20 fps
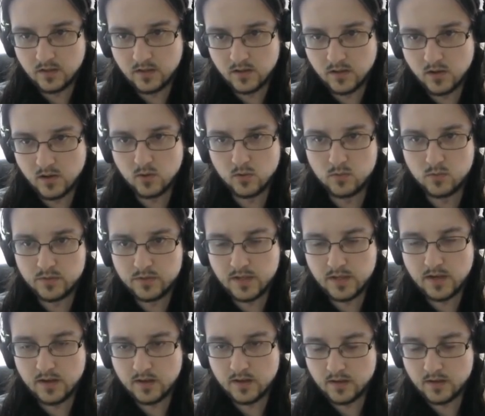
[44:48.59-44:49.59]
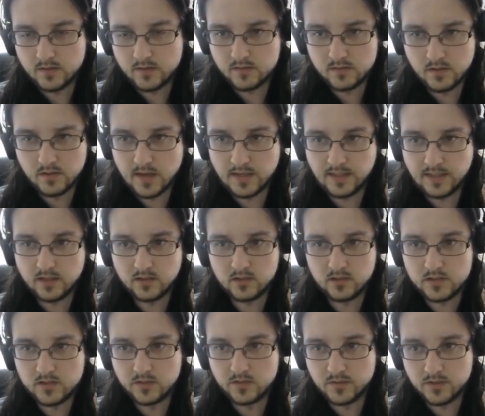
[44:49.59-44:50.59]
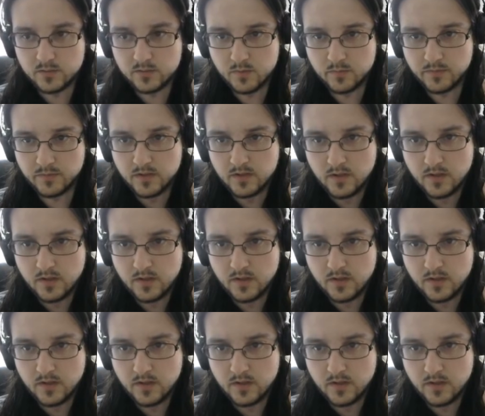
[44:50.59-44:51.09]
Oh, yeah, I can't gloss over this moment.